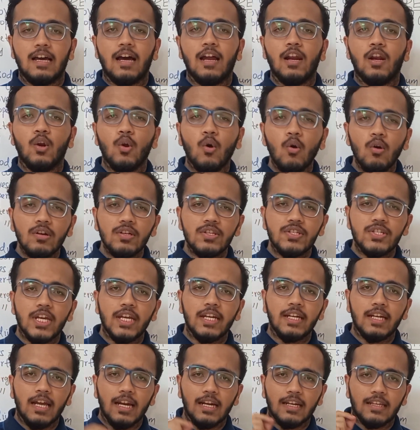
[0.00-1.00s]
a long
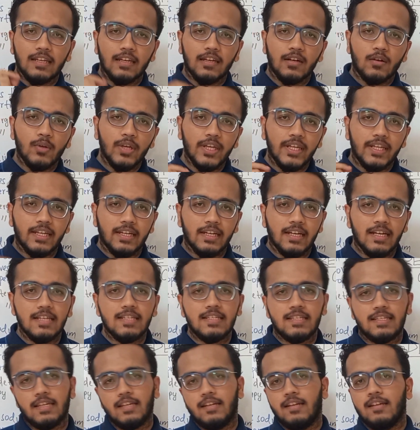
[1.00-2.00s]
chain alkanoic
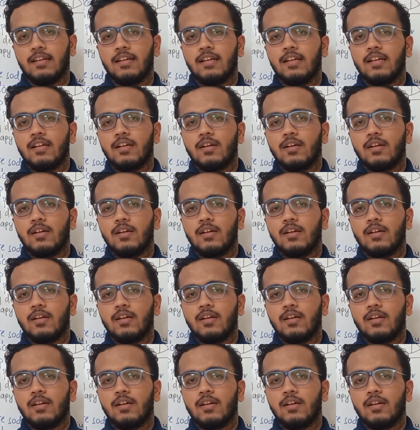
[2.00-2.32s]
acid